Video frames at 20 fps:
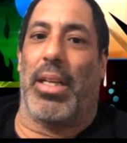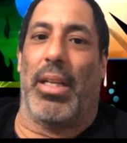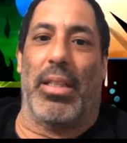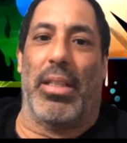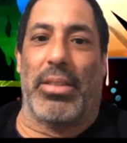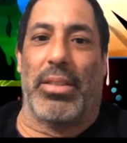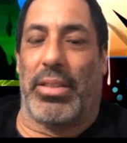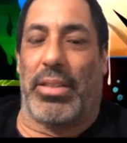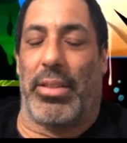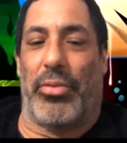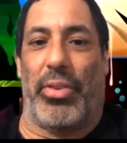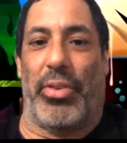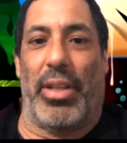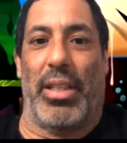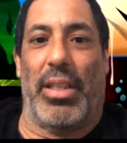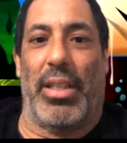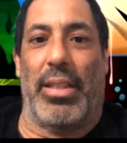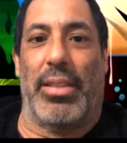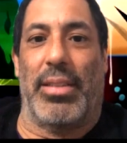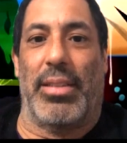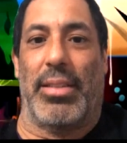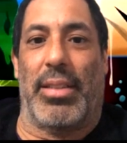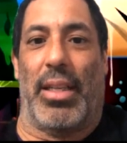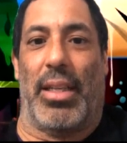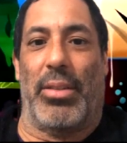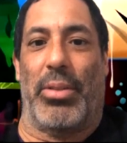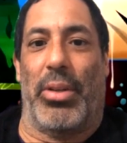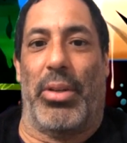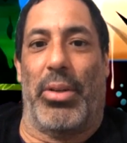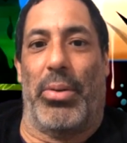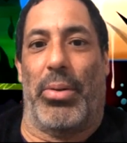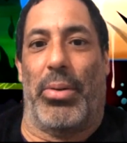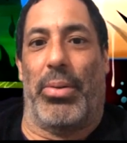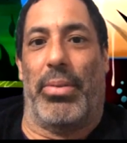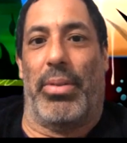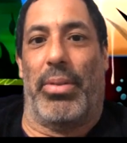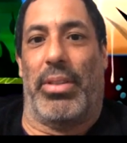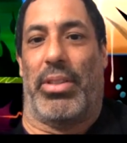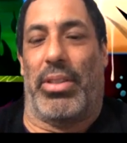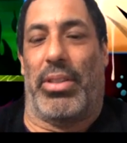the colors, the fill-ins, I don't
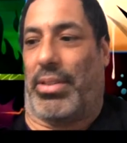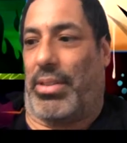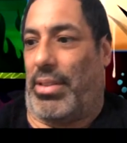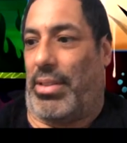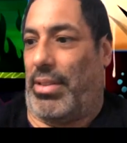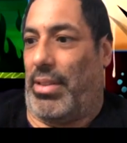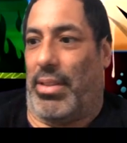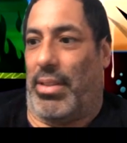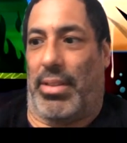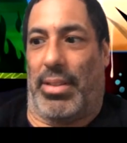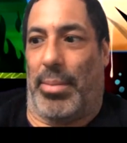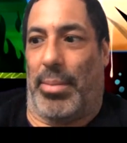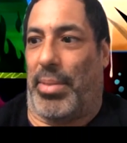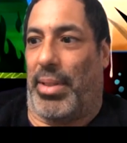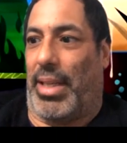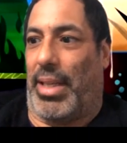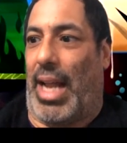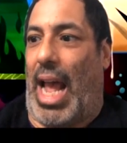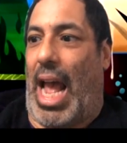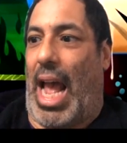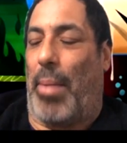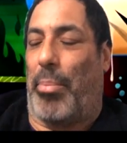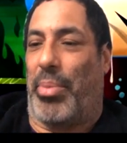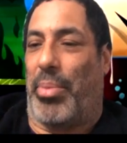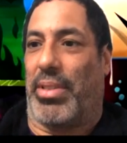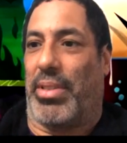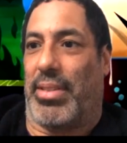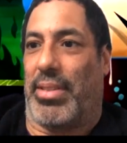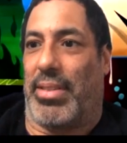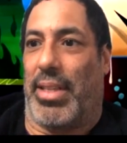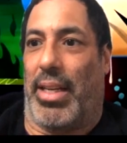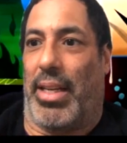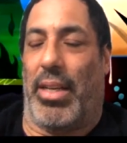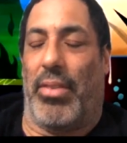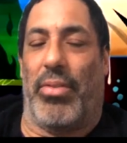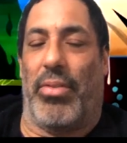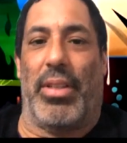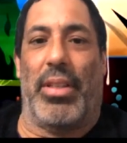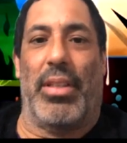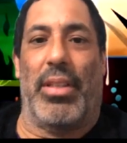know, it's just something that happens. It's not
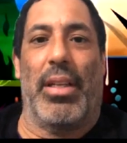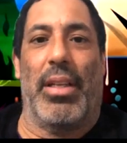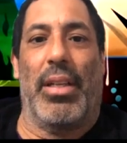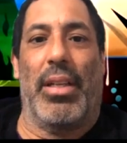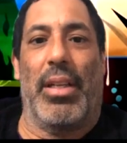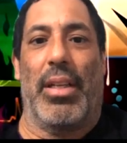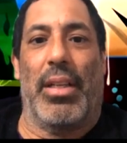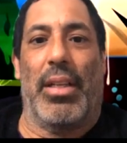even